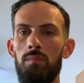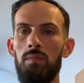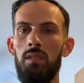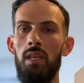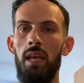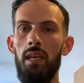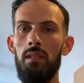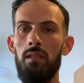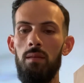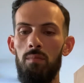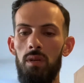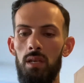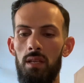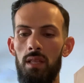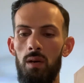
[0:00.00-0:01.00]
Take the
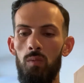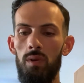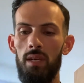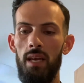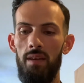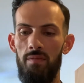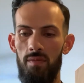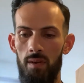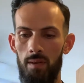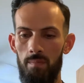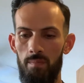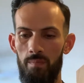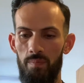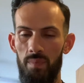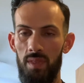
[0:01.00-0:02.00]
money that we get
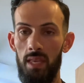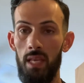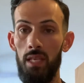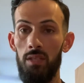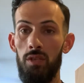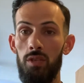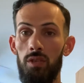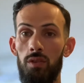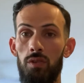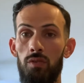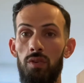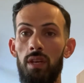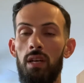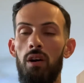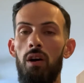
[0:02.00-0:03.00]
from these
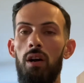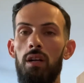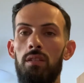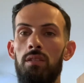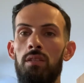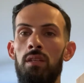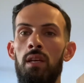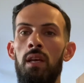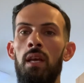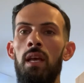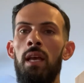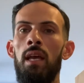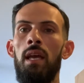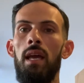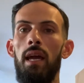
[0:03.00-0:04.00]
3 cards
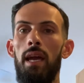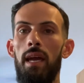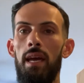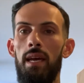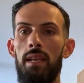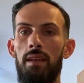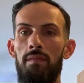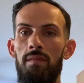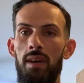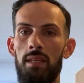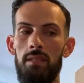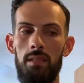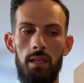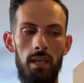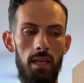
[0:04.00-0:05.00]
and
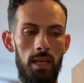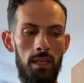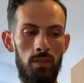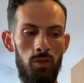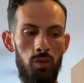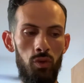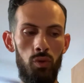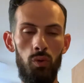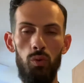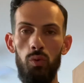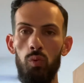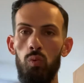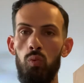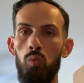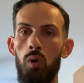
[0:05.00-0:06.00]
invest it into
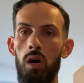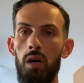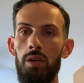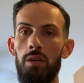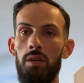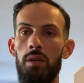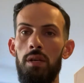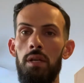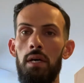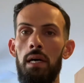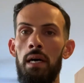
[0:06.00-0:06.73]
one,